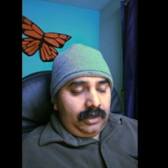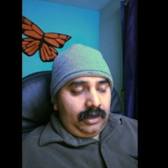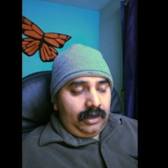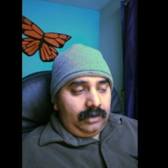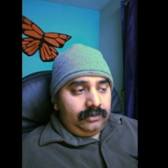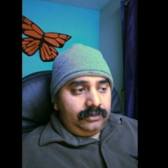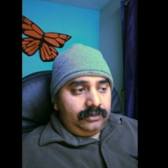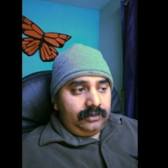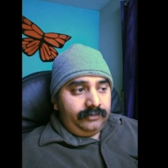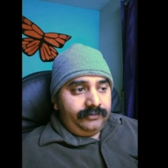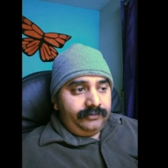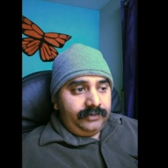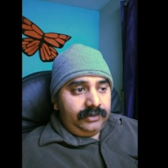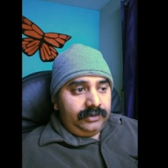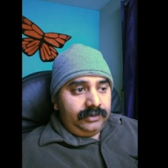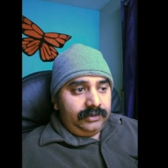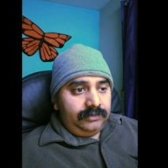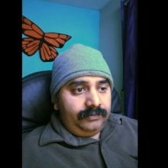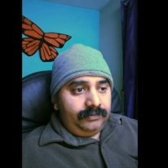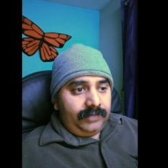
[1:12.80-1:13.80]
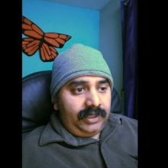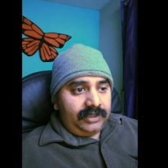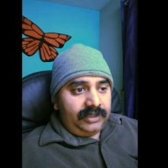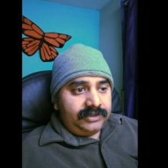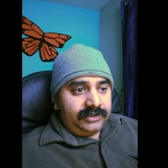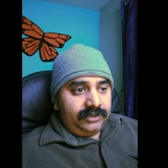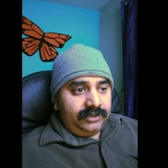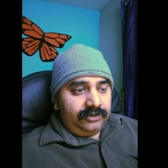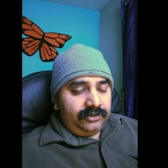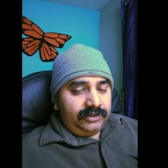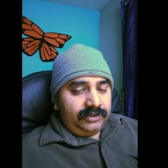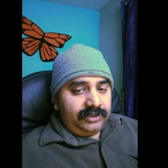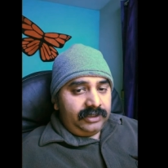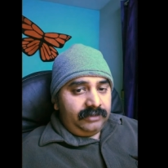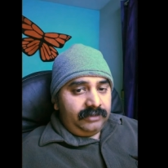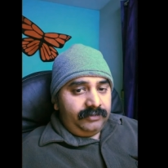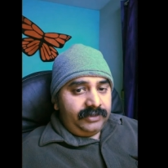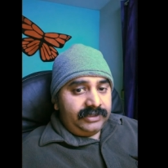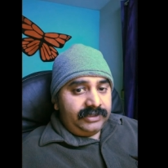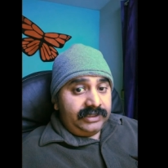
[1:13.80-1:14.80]
out of the plastic or the
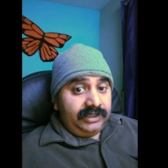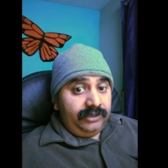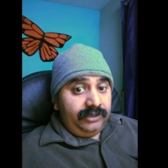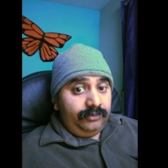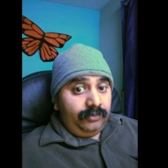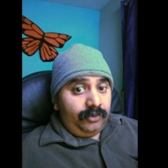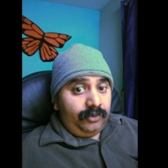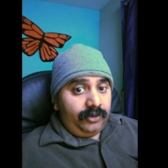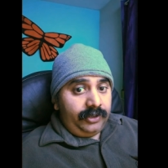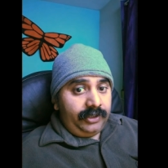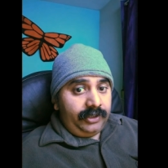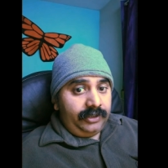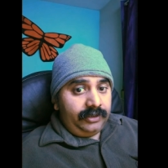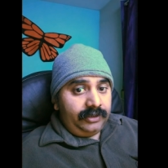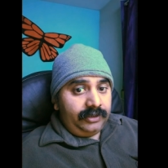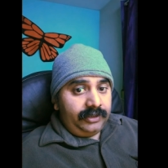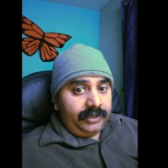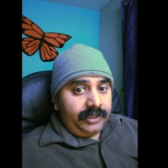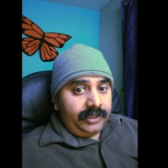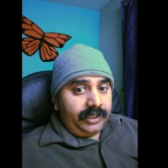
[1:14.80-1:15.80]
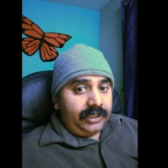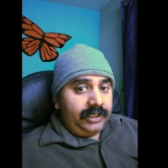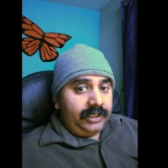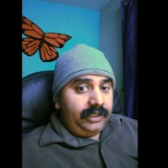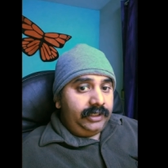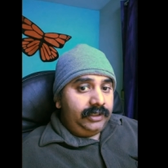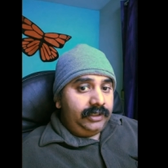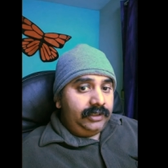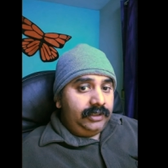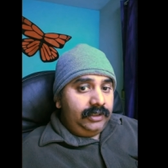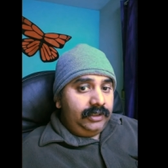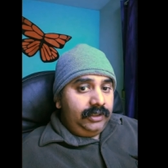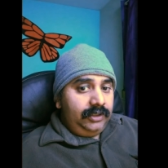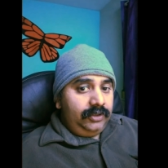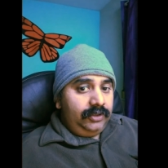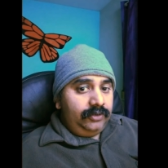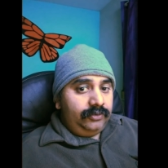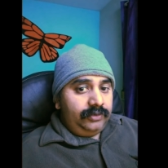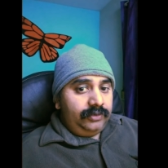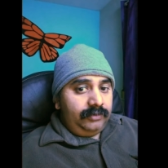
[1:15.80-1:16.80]
rubber sleeve body directly
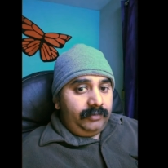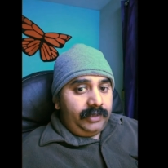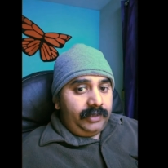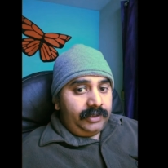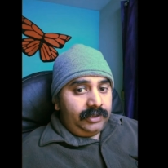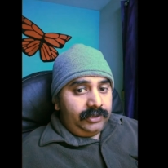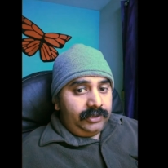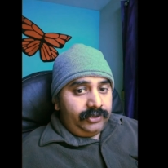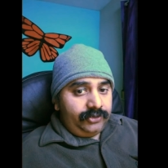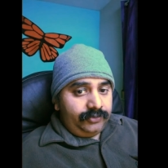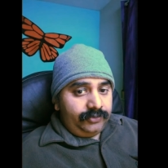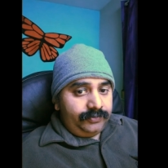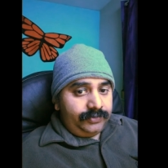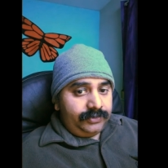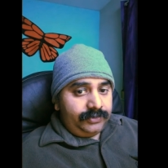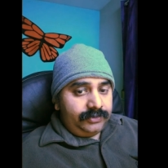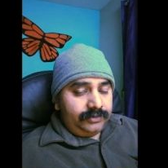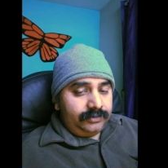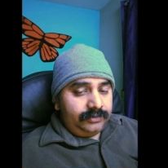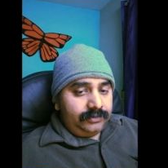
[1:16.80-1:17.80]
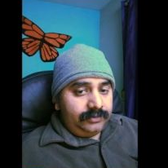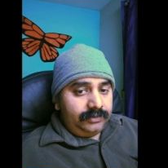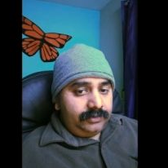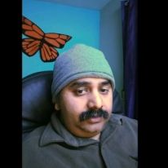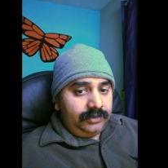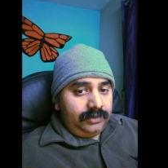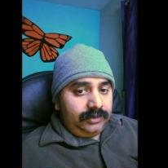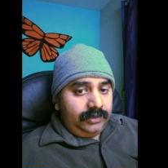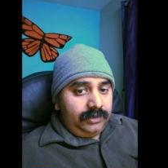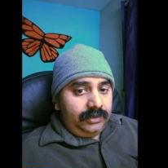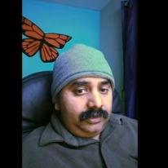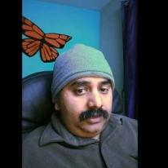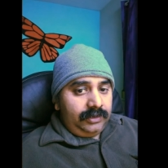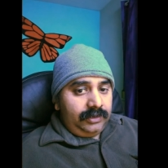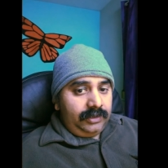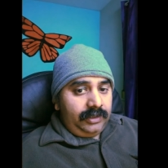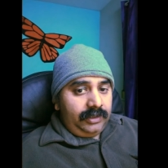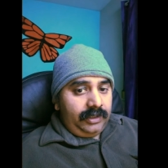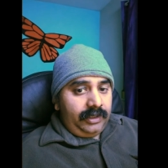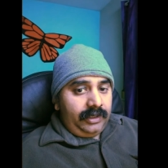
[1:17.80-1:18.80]
to the metal tubes,
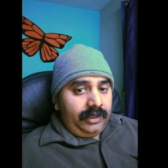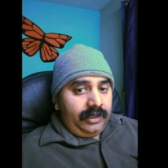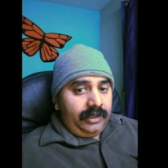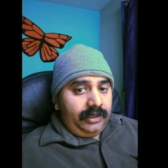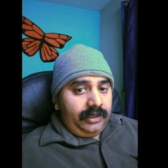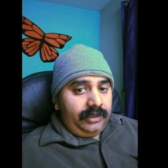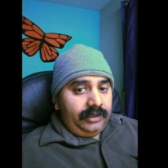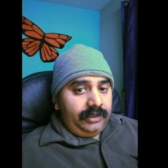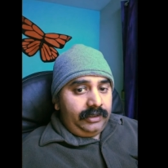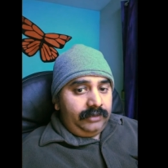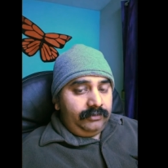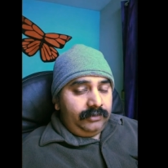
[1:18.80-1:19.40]
and it